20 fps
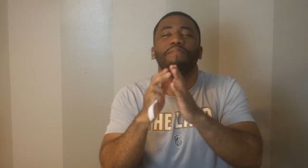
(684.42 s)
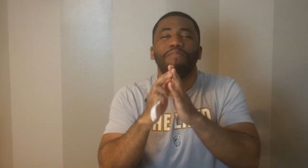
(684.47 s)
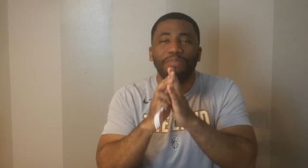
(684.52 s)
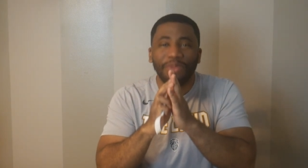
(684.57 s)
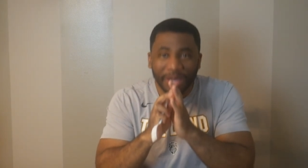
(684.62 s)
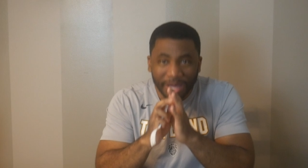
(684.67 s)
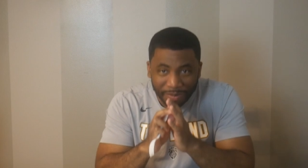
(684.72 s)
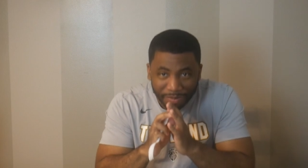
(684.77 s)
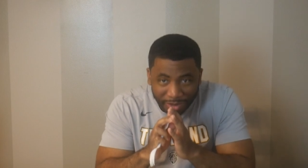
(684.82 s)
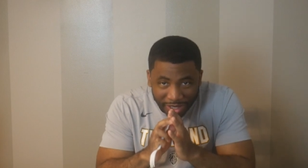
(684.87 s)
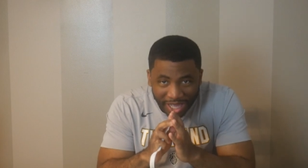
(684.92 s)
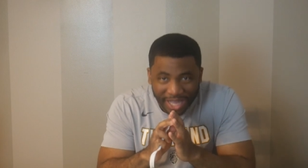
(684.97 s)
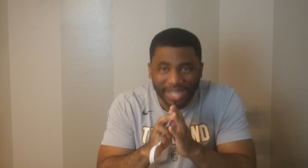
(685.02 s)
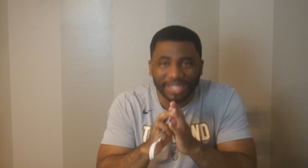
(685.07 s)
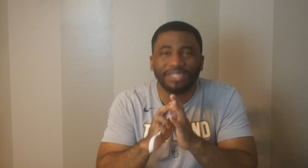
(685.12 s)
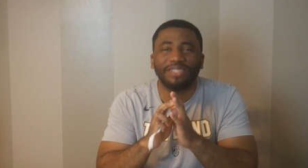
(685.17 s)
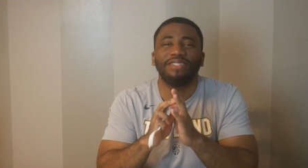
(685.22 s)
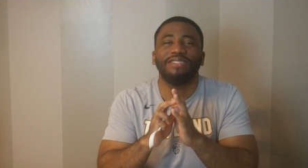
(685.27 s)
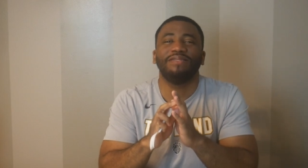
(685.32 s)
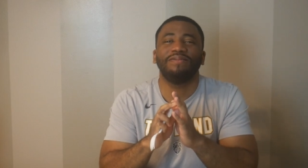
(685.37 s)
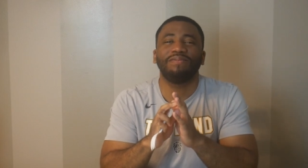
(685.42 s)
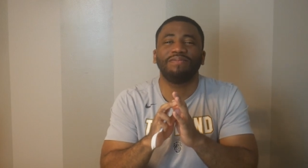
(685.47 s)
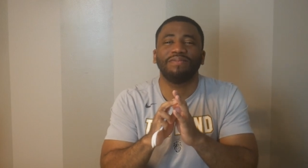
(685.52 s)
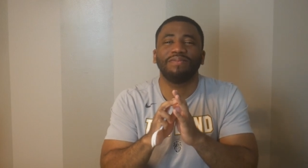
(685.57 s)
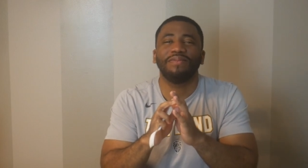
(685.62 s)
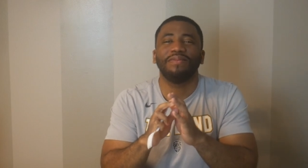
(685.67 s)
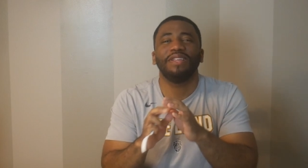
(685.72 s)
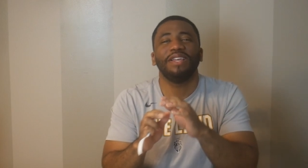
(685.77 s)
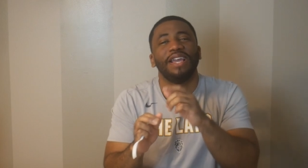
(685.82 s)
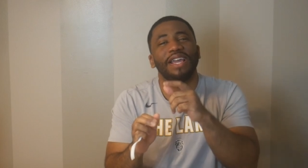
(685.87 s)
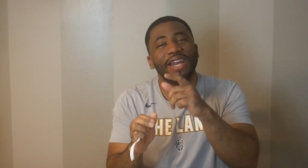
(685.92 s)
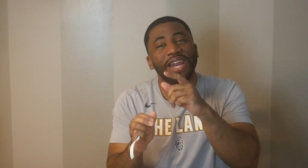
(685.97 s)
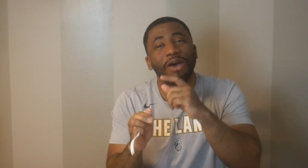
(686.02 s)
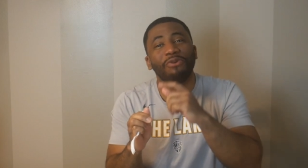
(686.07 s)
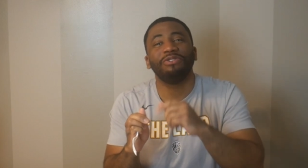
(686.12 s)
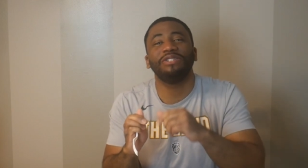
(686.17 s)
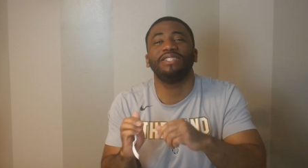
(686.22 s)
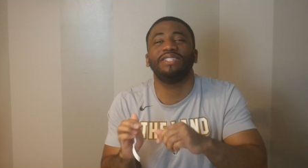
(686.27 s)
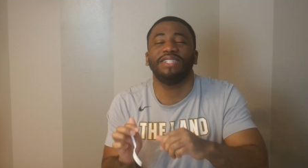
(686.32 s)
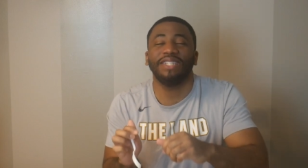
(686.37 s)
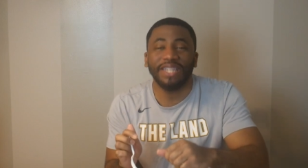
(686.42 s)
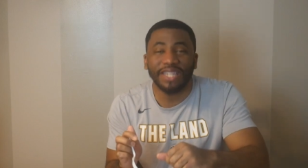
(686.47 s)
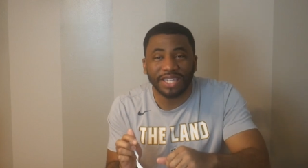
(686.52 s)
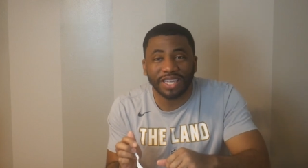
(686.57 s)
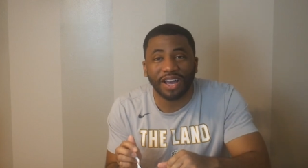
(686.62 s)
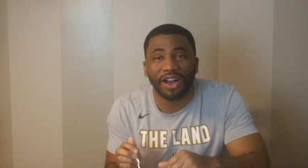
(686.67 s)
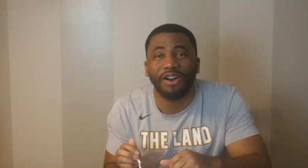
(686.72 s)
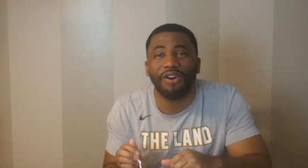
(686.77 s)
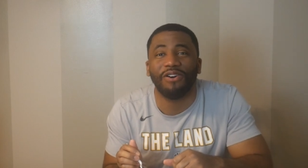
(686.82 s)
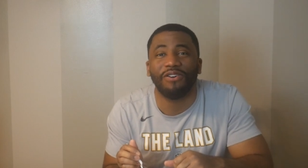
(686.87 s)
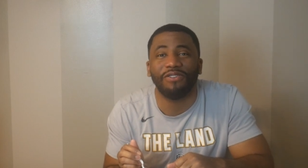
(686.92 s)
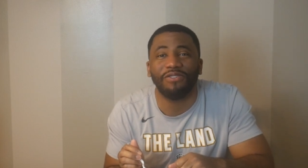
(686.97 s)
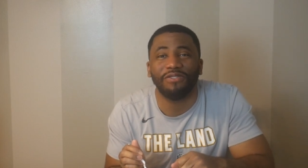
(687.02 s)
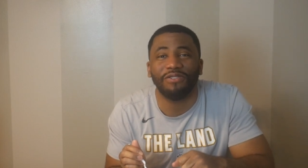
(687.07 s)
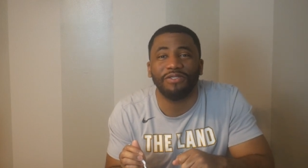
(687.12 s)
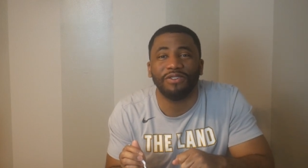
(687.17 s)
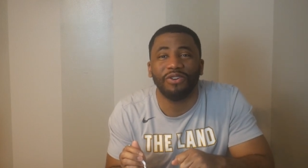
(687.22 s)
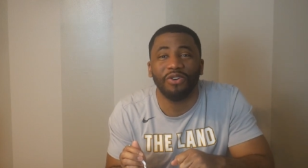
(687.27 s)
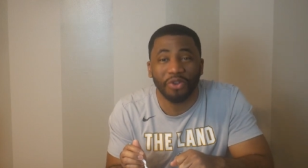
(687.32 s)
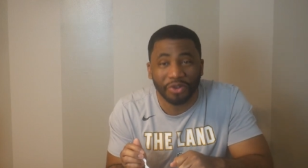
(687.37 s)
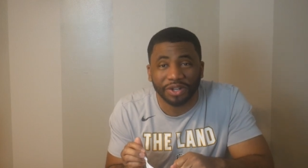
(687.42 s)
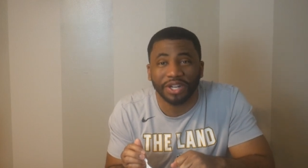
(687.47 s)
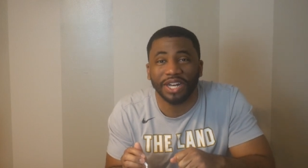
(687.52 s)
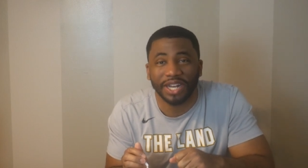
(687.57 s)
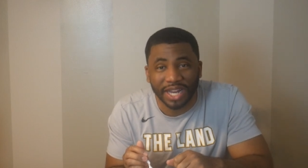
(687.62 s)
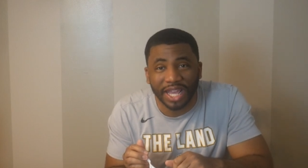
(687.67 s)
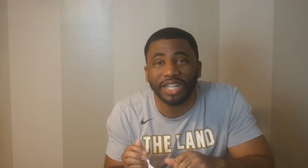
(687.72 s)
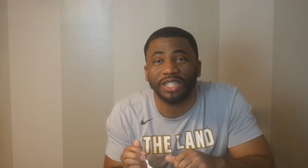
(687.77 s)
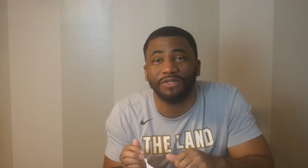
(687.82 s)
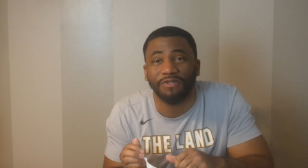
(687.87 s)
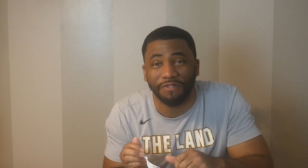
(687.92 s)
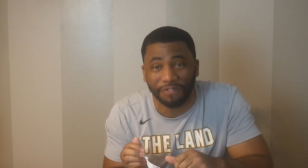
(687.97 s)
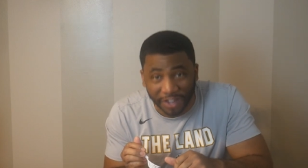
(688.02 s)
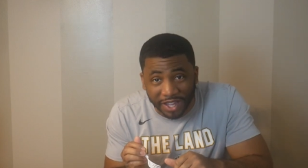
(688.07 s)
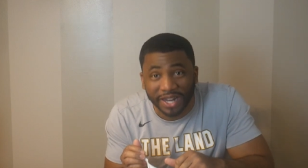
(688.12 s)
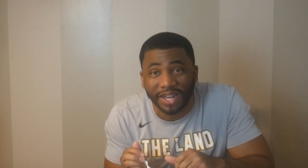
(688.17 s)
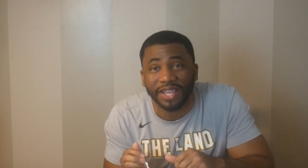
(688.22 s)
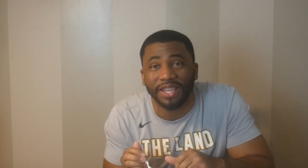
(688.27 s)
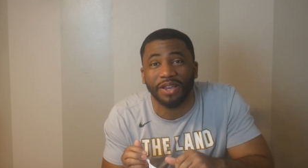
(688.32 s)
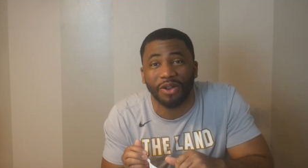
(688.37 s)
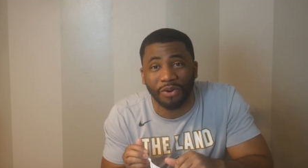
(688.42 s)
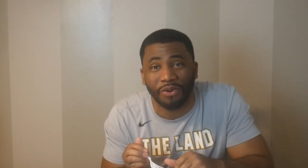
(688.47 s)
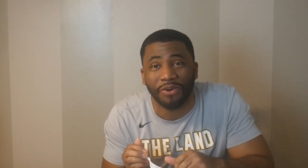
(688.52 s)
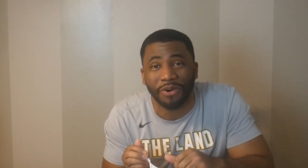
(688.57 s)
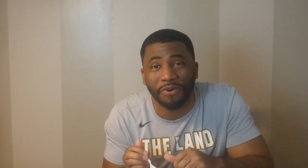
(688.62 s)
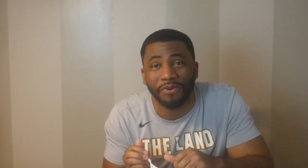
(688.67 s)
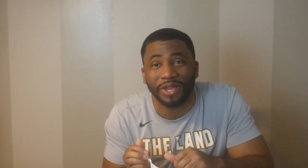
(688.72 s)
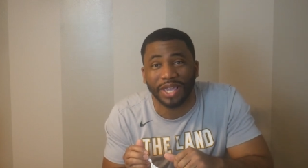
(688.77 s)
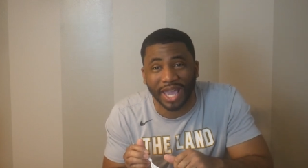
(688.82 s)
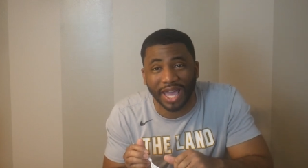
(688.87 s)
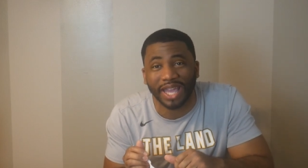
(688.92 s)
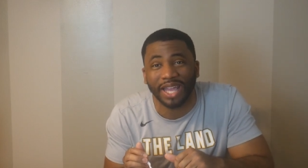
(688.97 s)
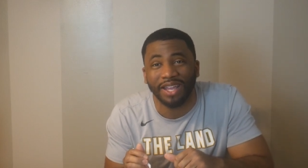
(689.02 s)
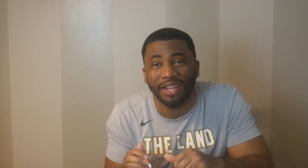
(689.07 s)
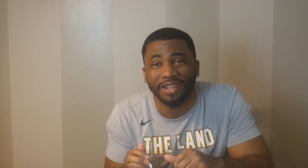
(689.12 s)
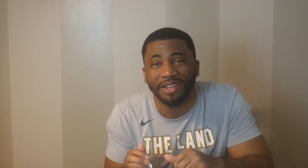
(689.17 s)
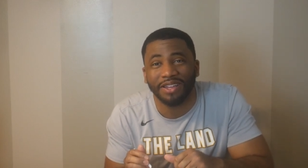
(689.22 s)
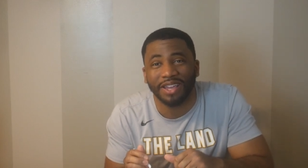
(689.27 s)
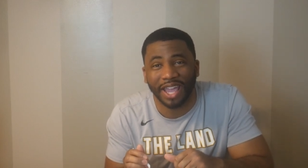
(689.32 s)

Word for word: Be blessed. And I will see y'all on the next video, okay?